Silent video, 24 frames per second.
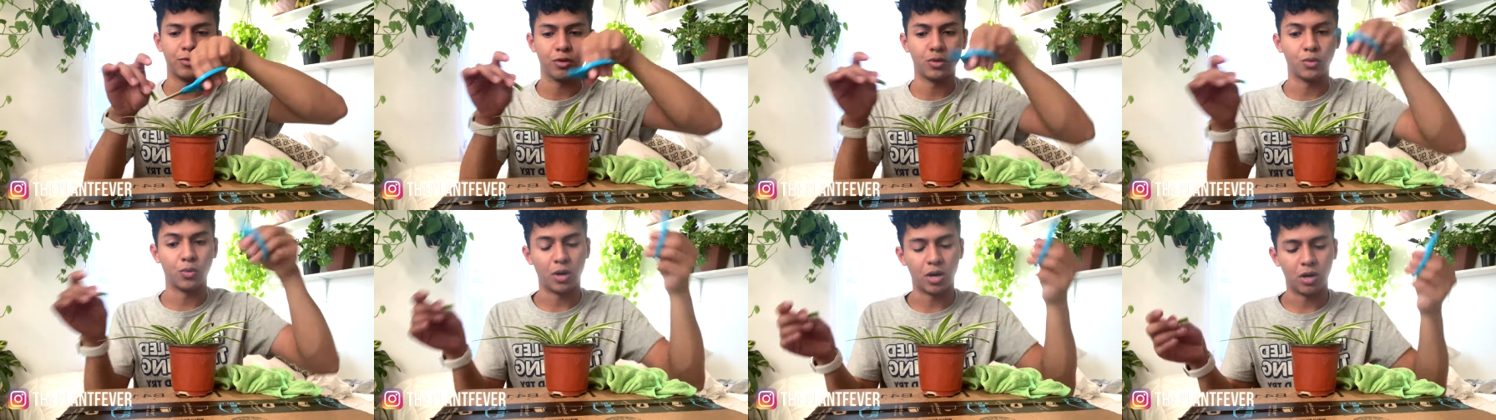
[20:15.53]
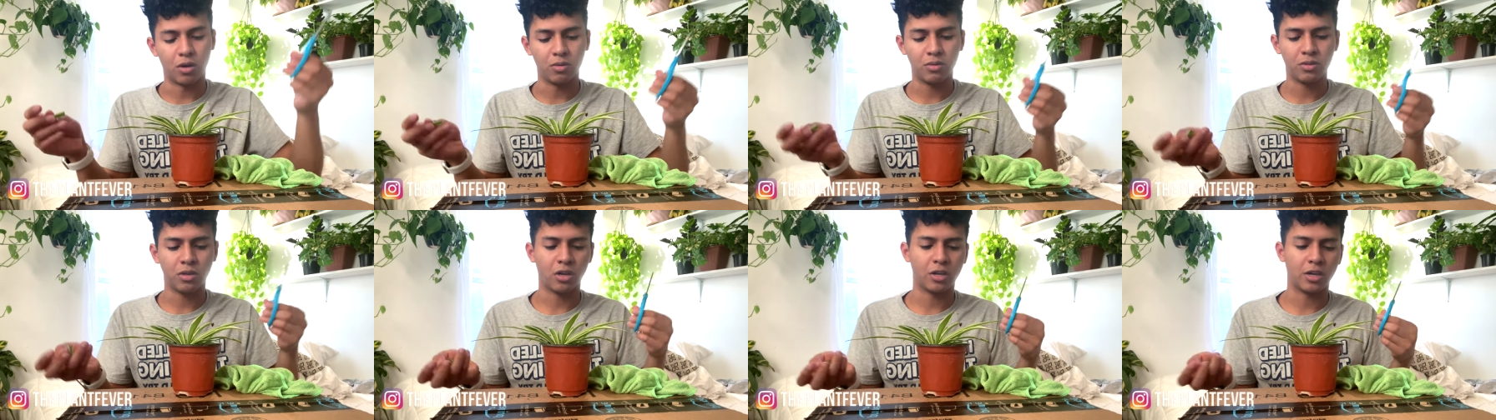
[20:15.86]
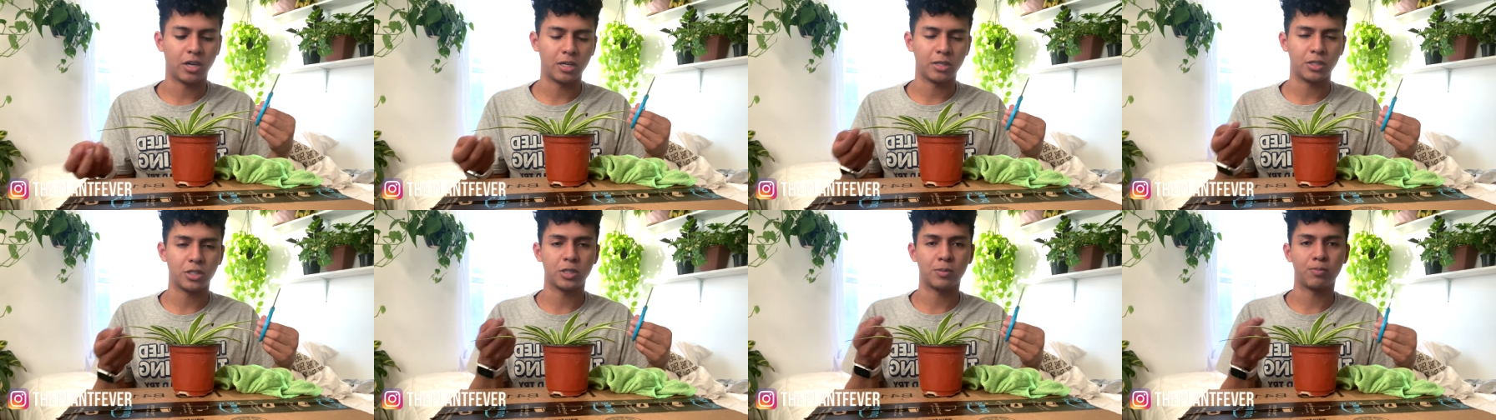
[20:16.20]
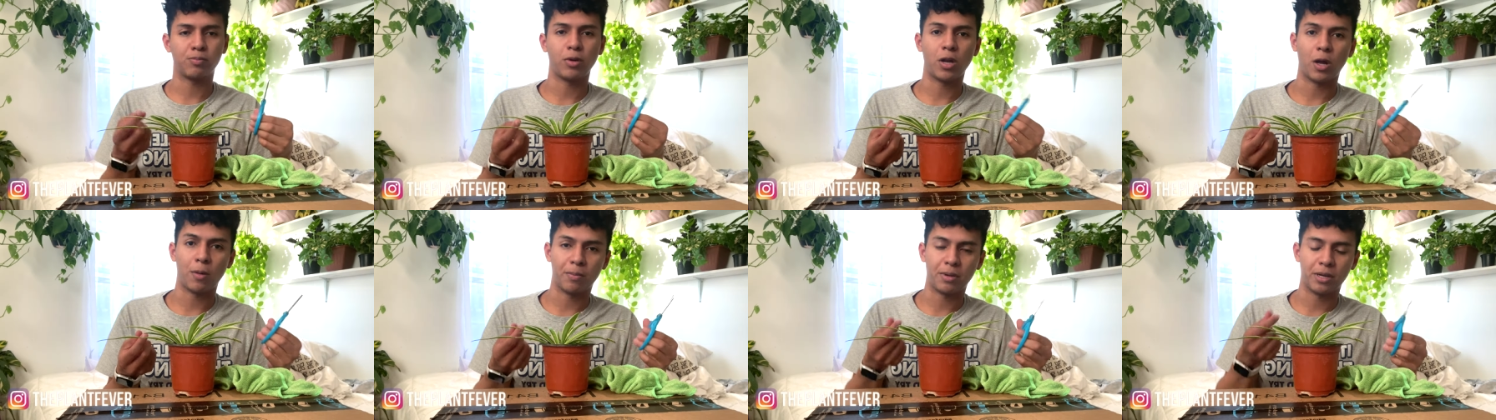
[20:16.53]
ground i gotta just
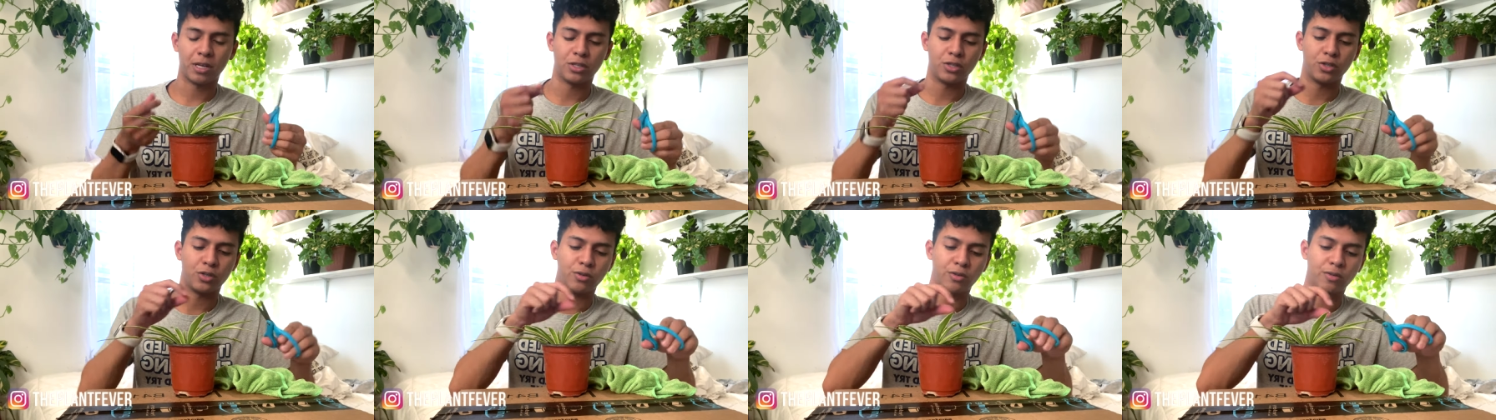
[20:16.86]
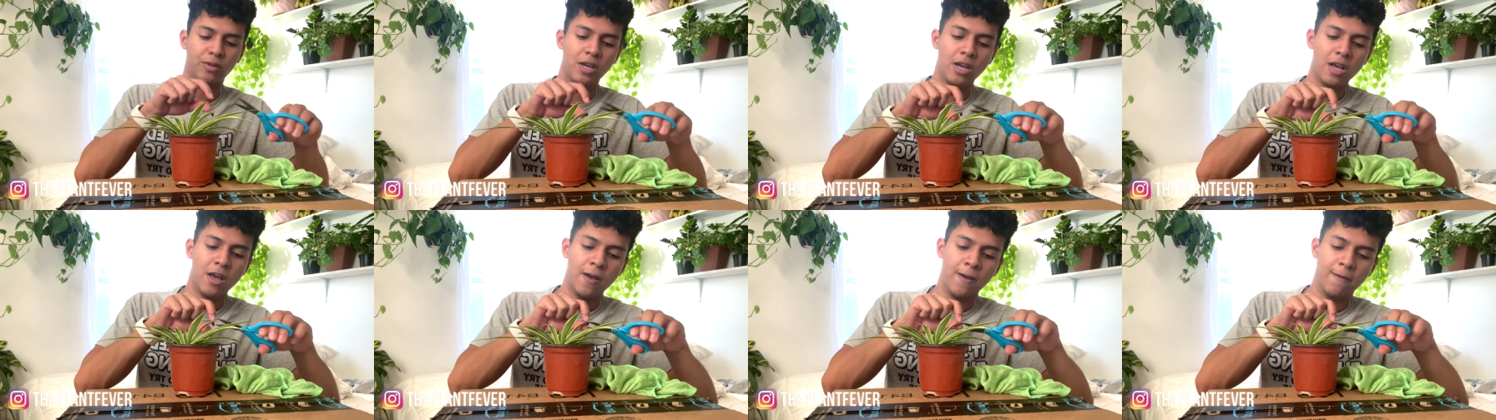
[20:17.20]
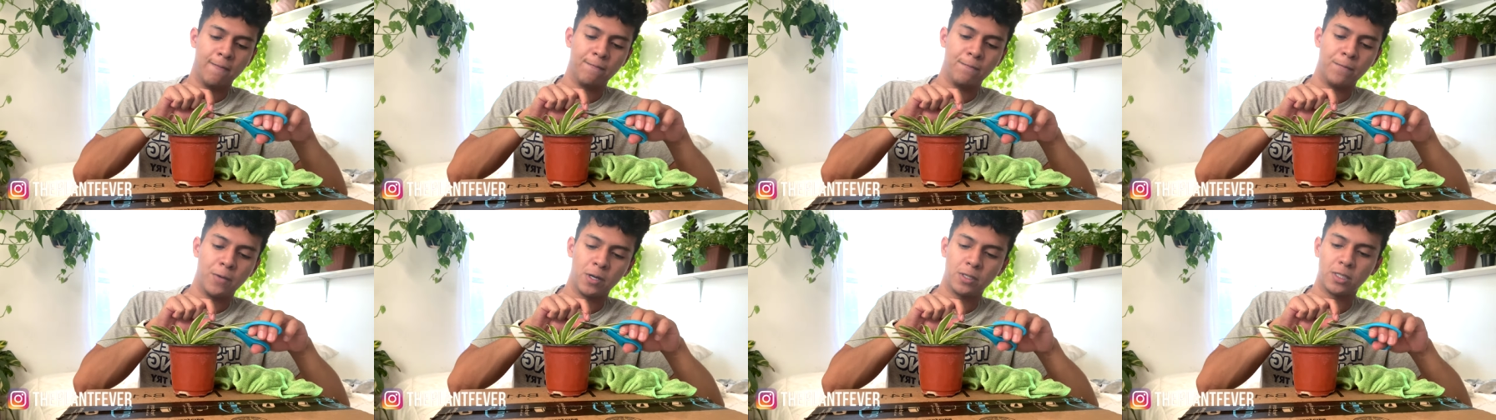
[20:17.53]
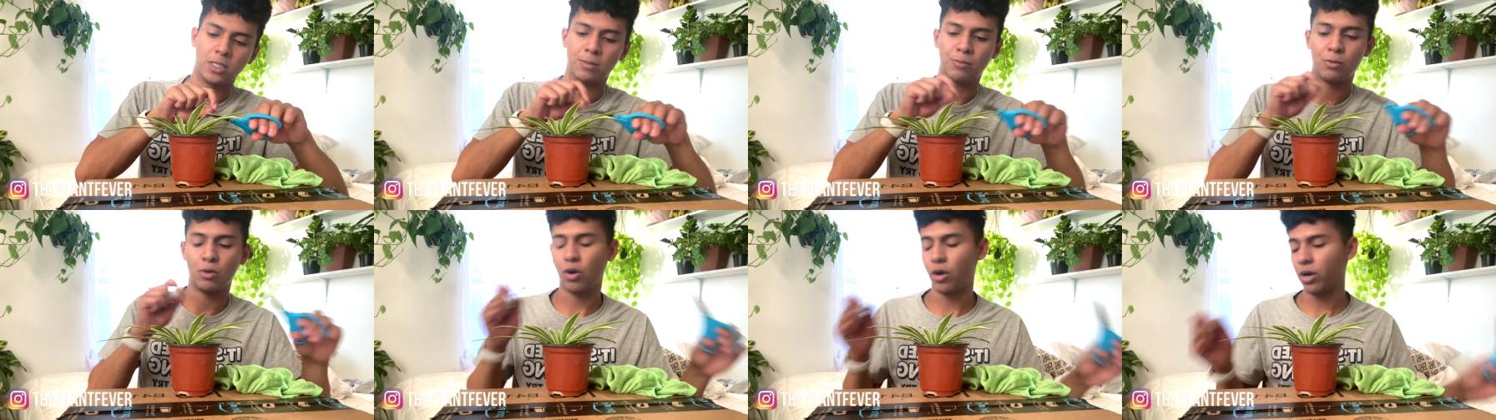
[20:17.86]
plop it in your
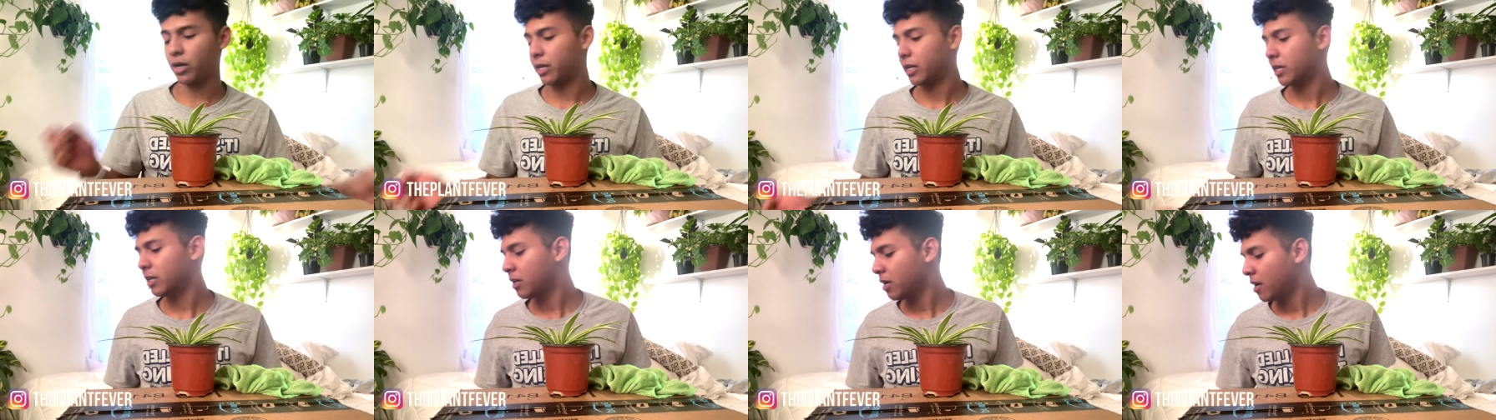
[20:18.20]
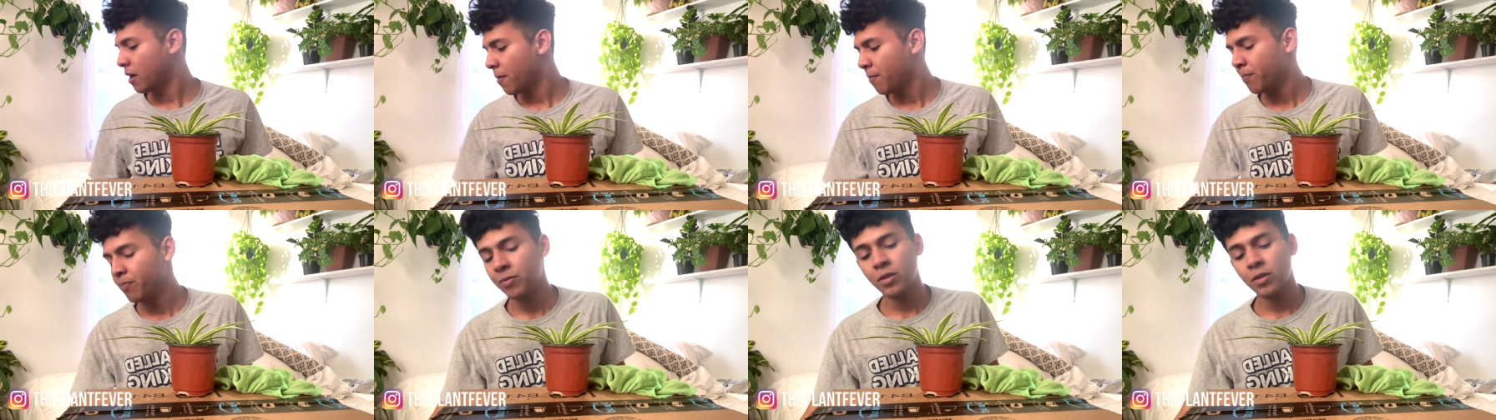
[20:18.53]
vegetable garden